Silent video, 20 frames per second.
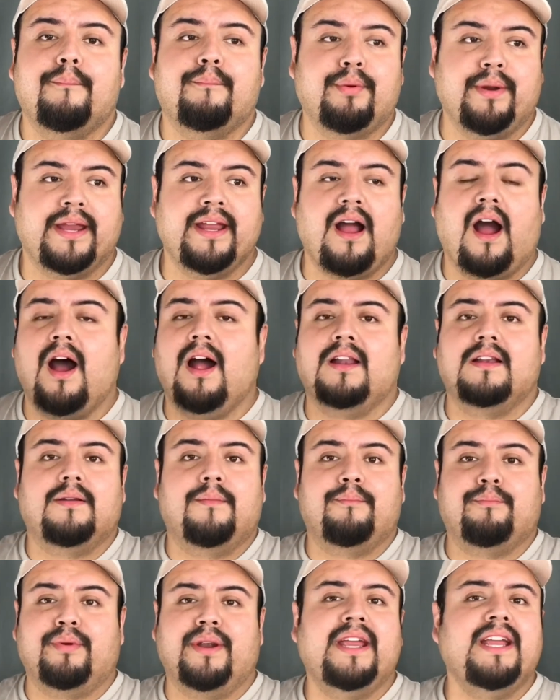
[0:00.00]

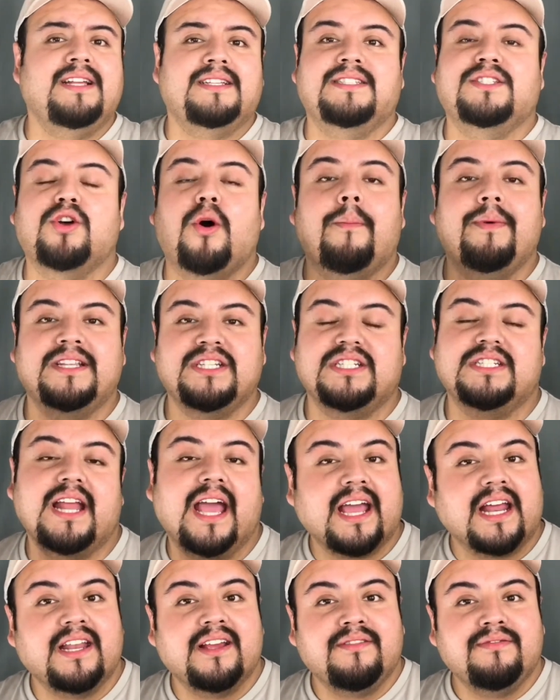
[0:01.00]
bring so much
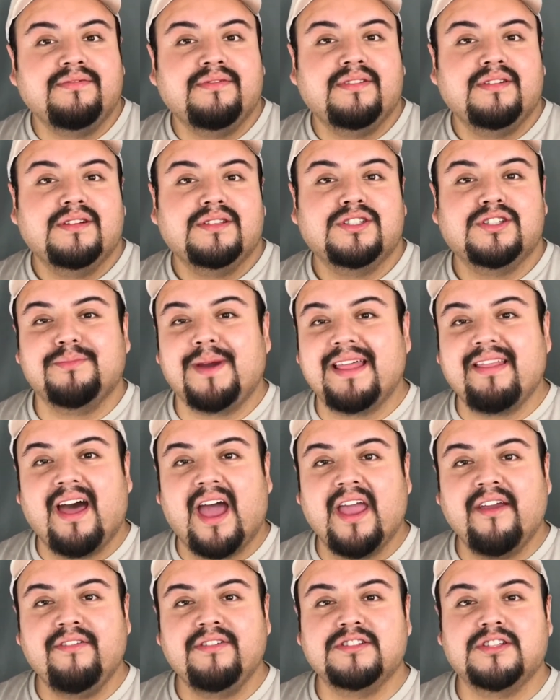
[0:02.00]
negative to my
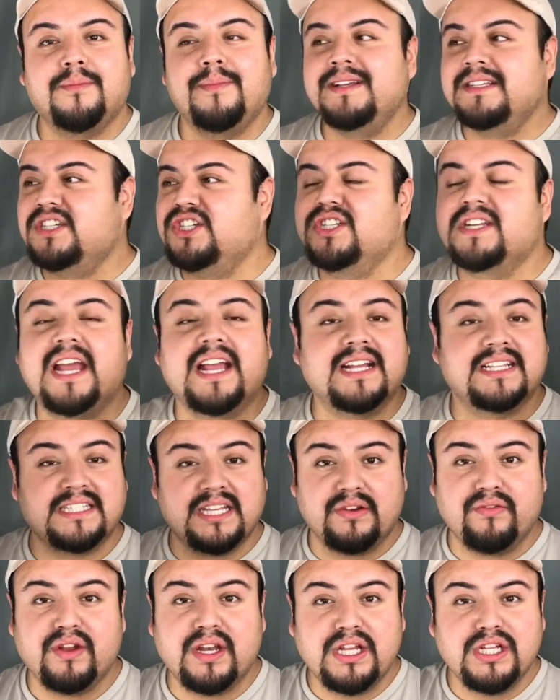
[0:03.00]
life, so much
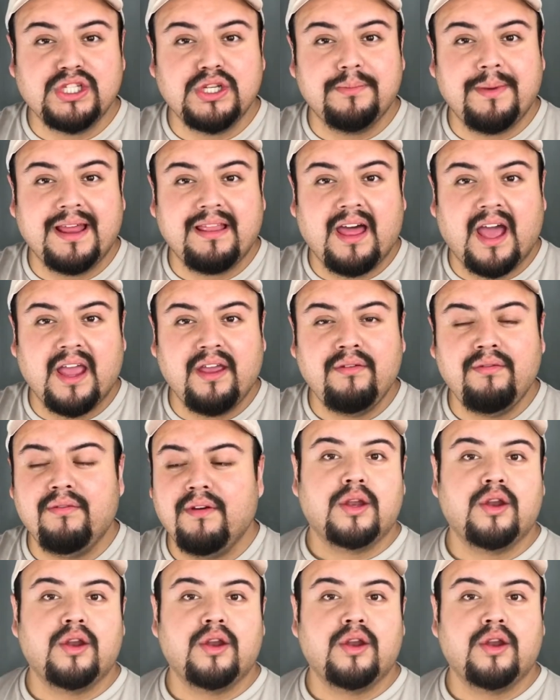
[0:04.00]
negativity to my life.